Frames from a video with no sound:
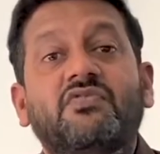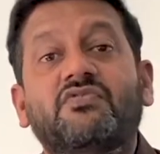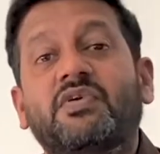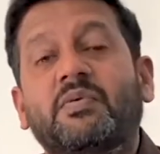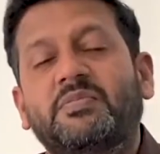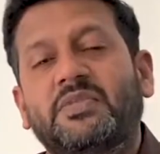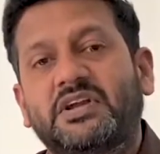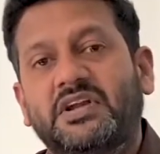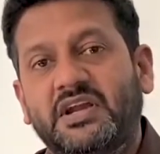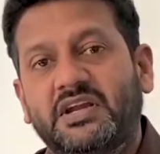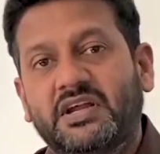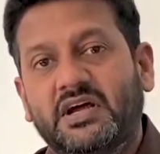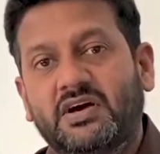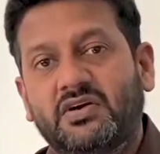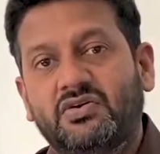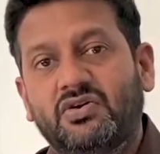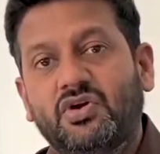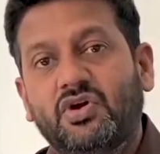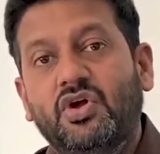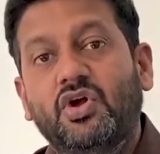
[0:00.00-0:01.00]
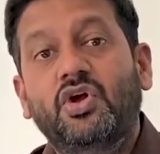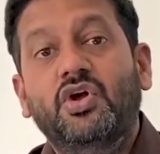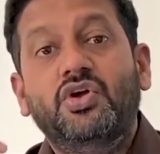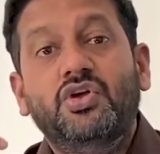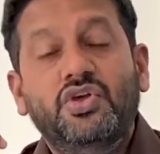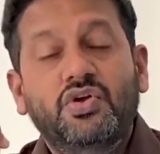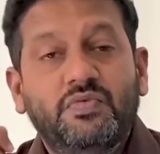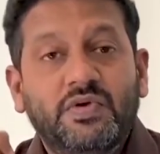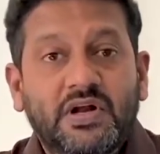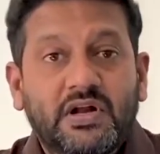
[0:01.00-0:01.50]
from the data.
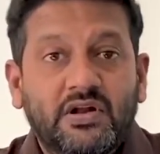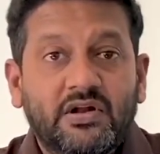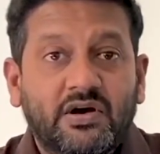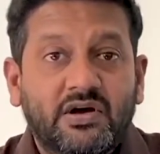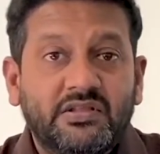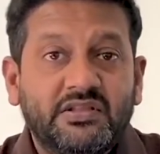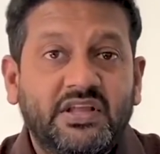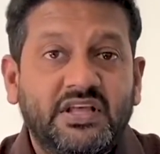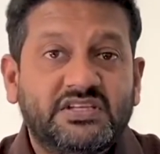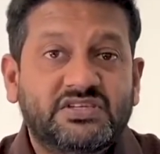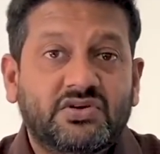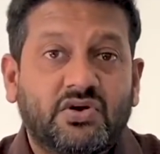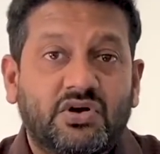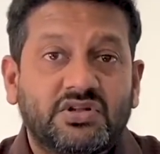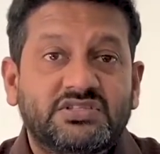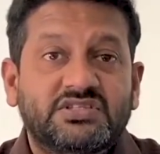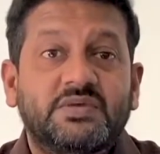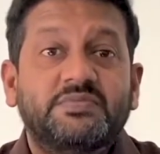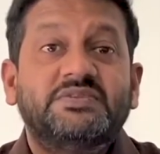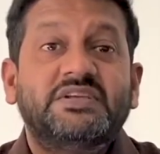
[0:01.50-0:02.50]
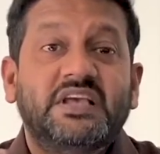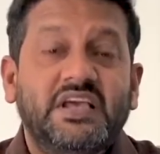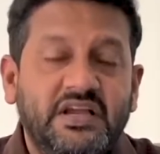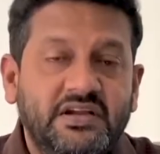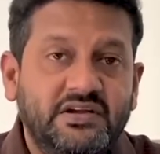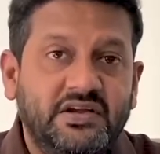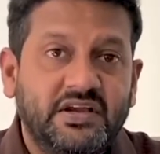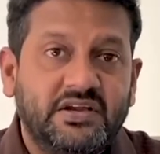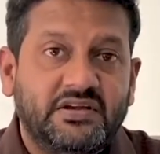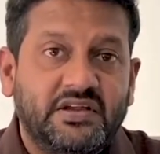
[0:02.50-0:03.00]
You would learn these concepts
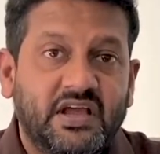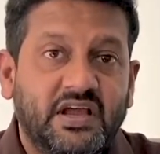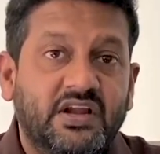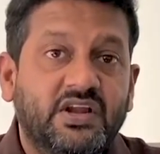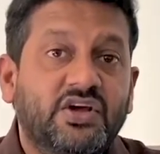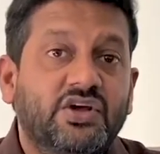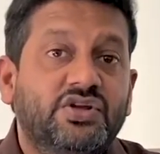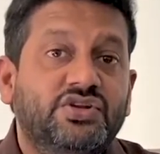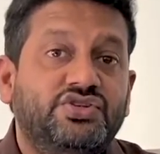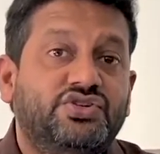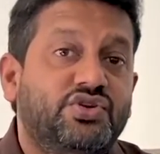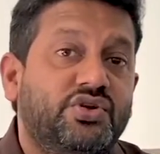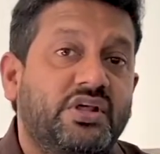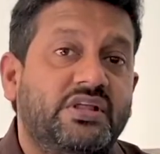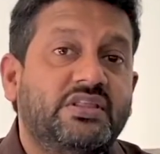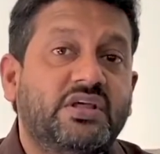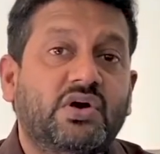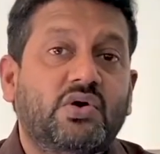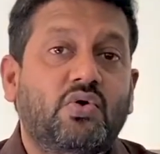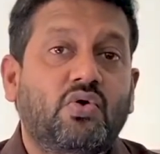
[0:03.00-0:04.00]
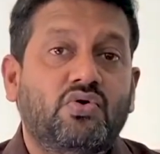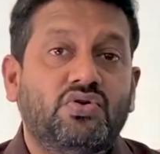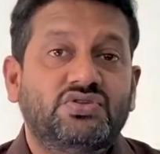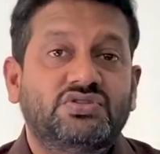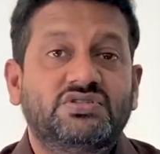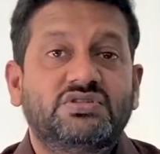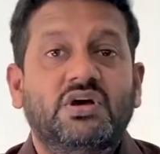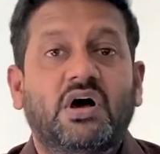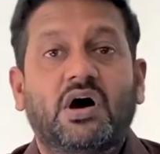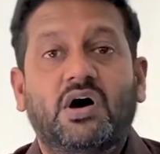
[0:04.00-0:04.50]
in detail during the
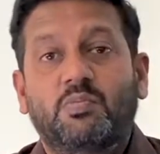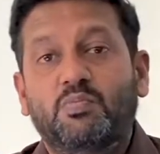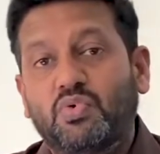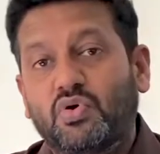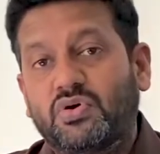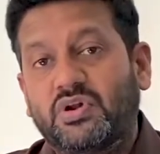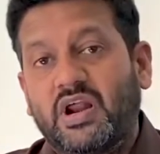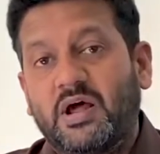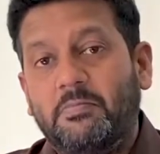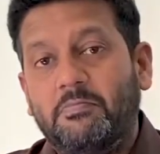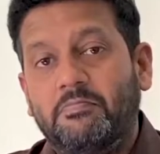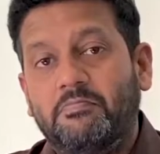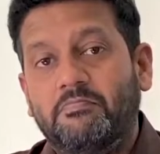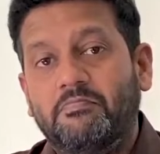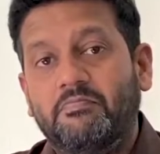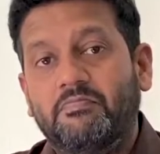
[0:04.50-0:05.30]
course or program.